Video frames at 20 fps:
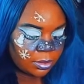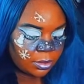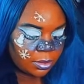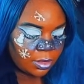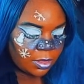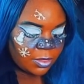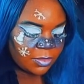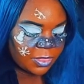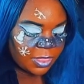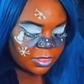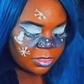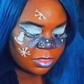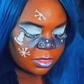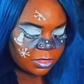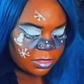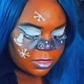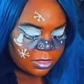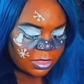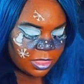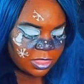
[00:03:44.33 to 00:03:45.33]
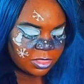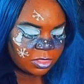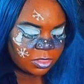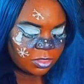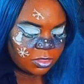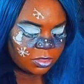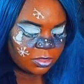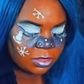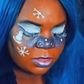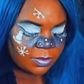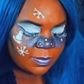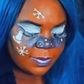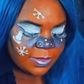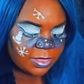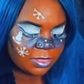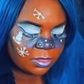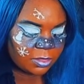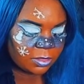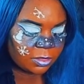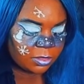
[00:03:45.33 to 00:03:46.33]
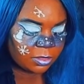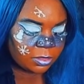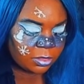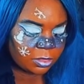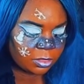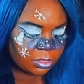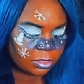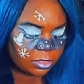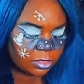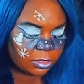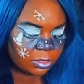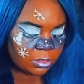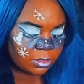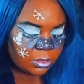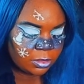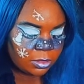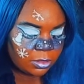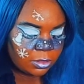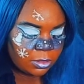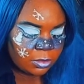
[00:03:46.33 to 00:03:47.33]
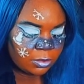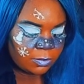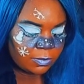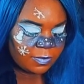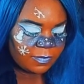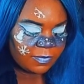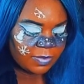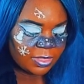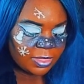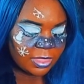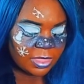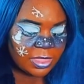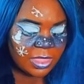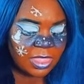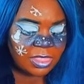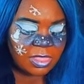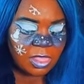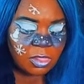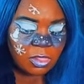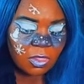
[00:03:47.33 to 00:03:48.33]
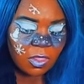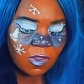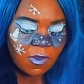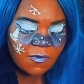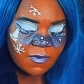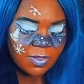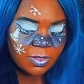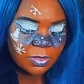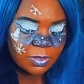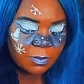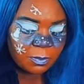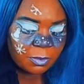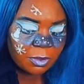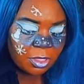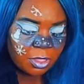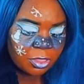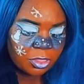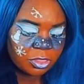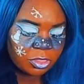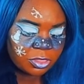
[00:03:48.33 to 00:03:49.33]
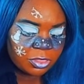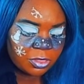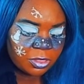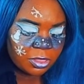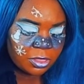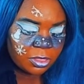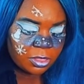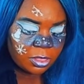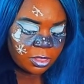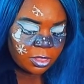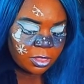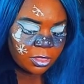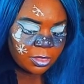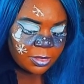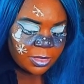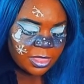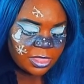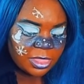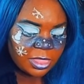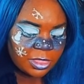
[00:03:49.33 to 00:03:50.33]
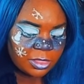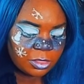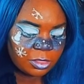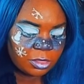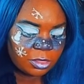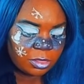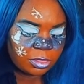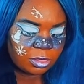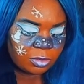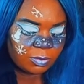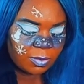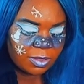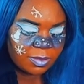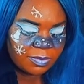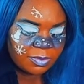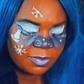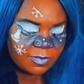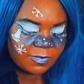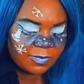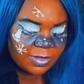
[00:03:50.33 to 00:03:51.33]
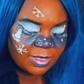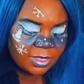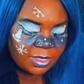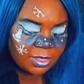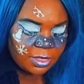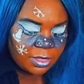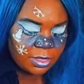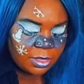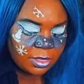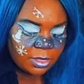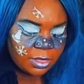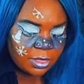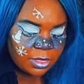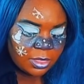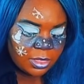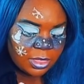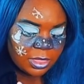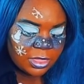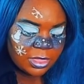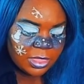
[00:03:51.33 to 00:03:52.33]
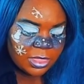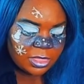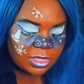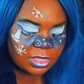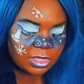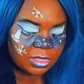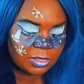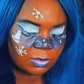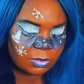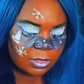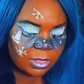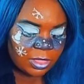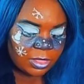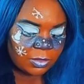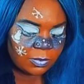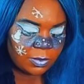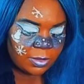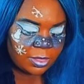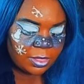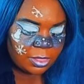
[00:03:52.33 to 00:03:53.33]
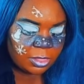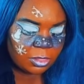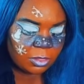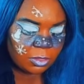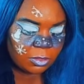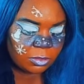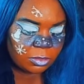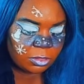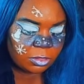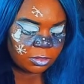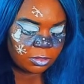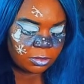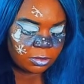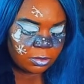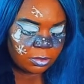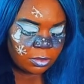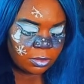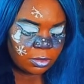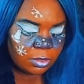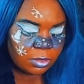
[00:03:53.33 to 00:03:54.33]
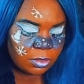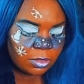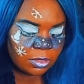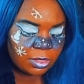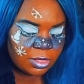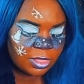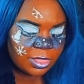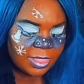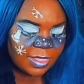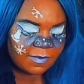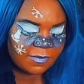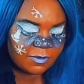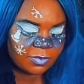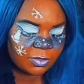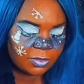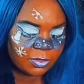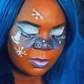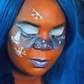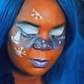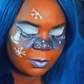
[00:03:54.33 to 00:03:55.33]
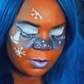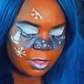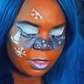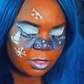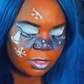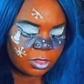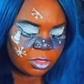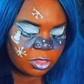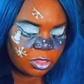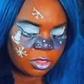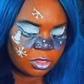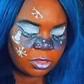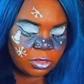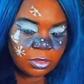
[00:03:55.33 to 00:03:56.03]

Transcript: Oh, that's just gonna be so good. And there's a lot of it on the brush, so that's like two swipes of it. And there's still like quite a lot left on the brush.